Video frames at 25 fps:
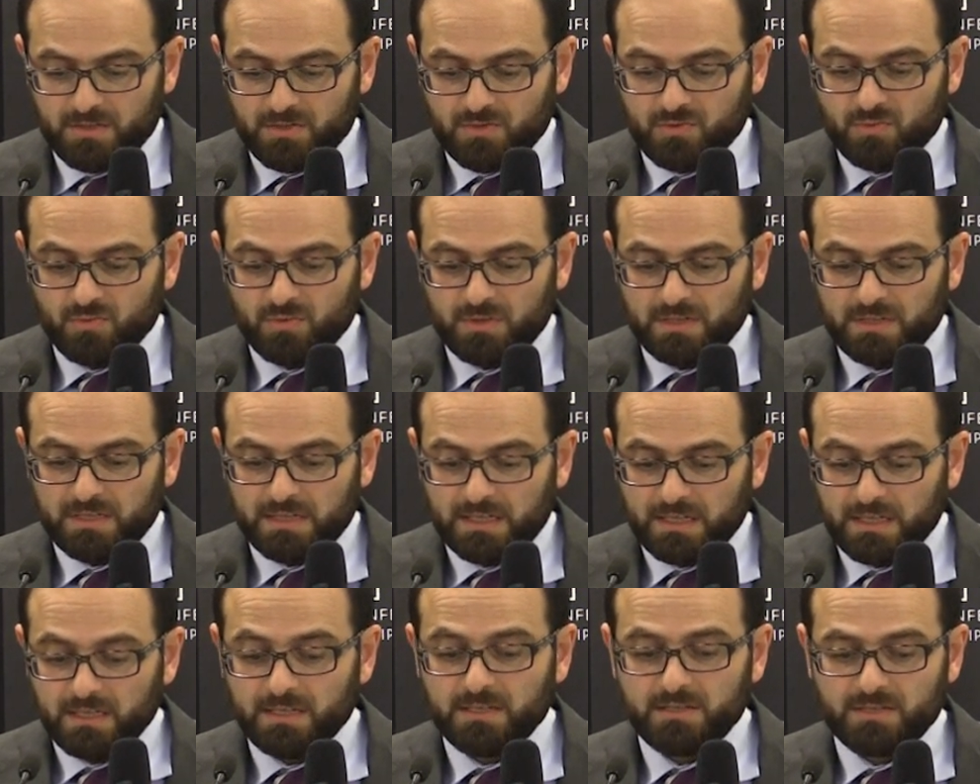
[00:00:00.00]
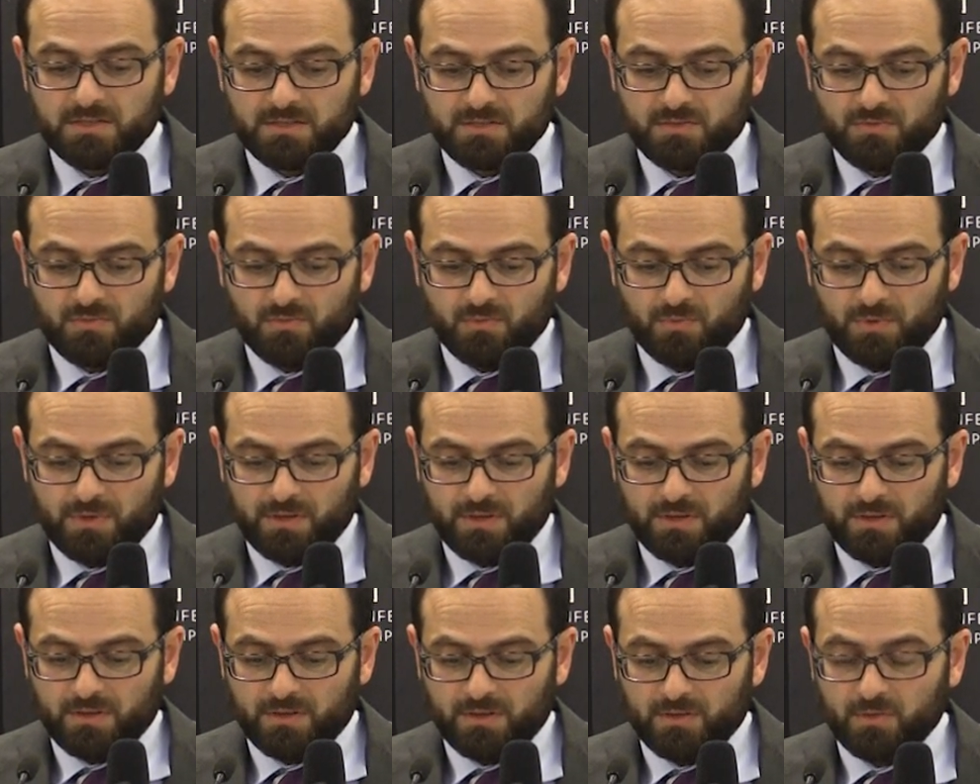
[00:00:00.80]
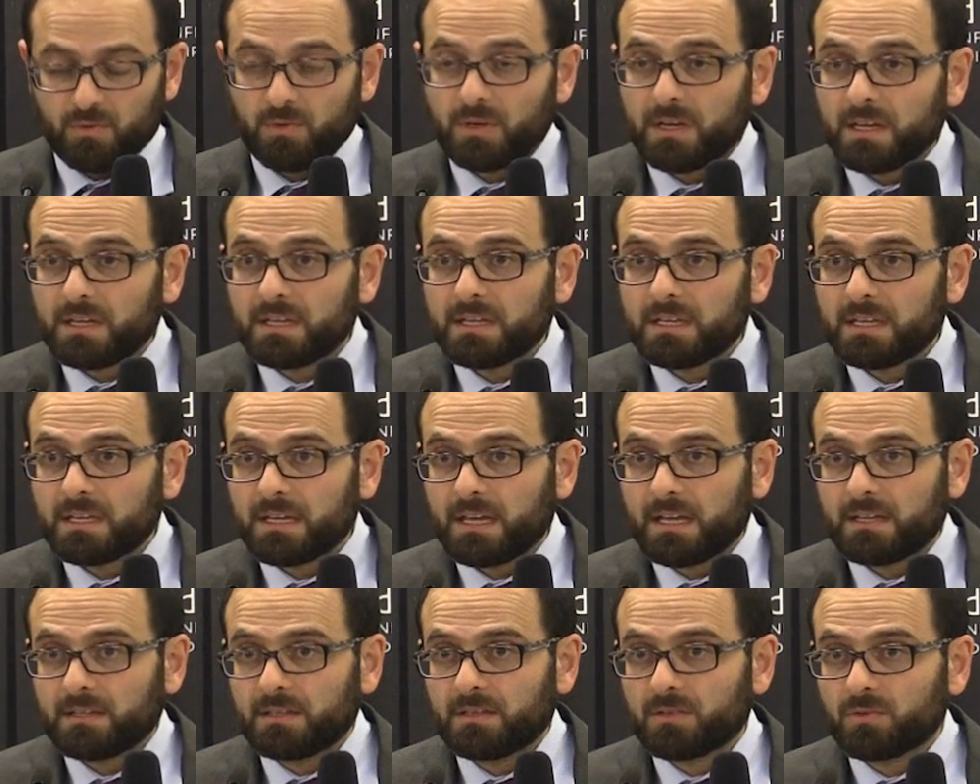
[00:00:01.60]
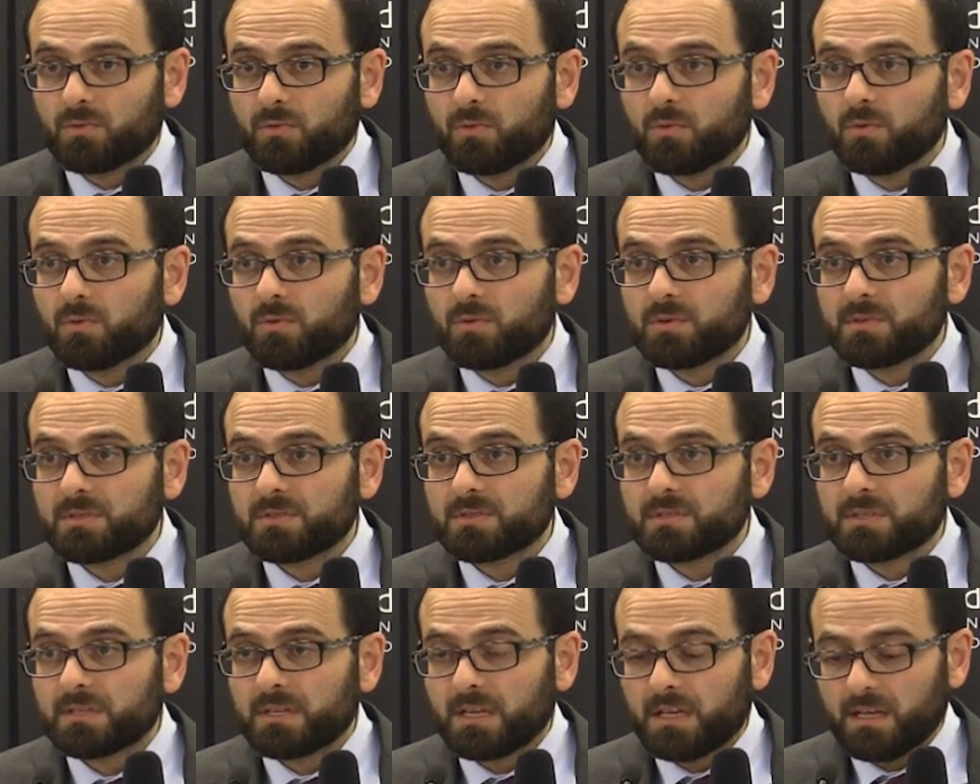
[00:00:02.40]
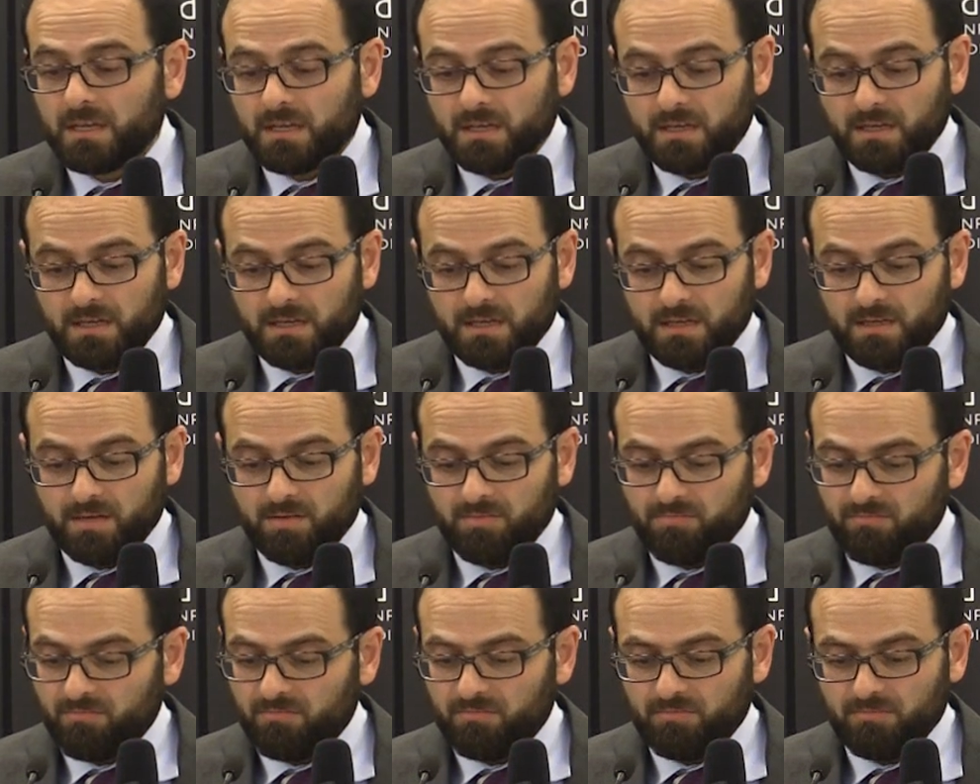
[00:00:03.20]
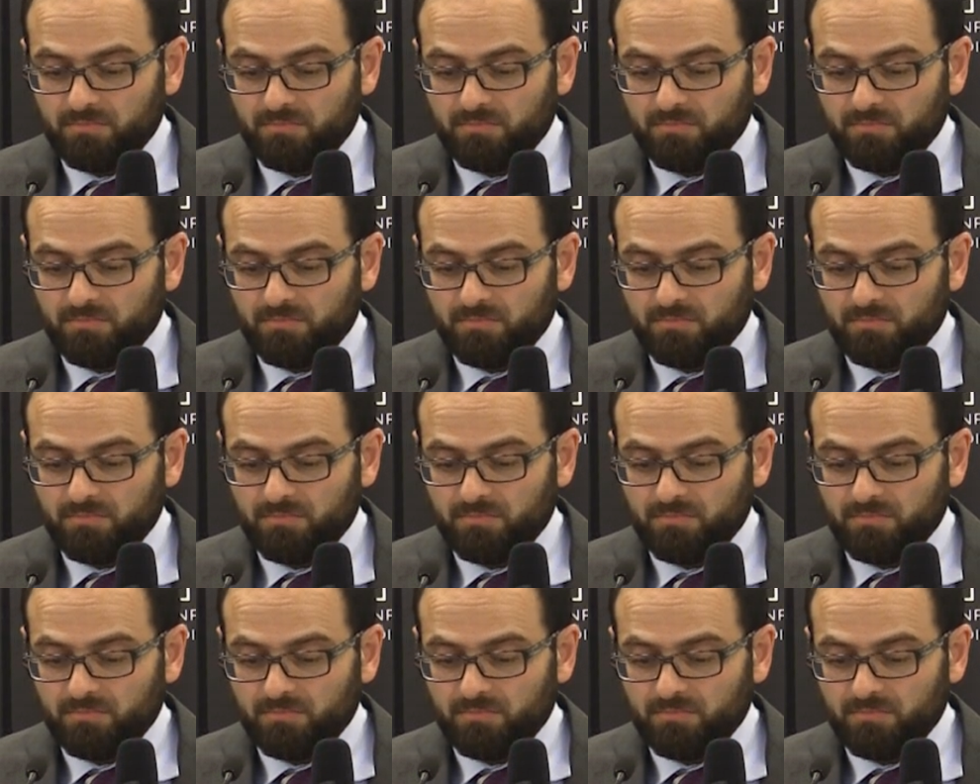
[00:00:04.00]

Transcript: So it ends with unity and it calls um,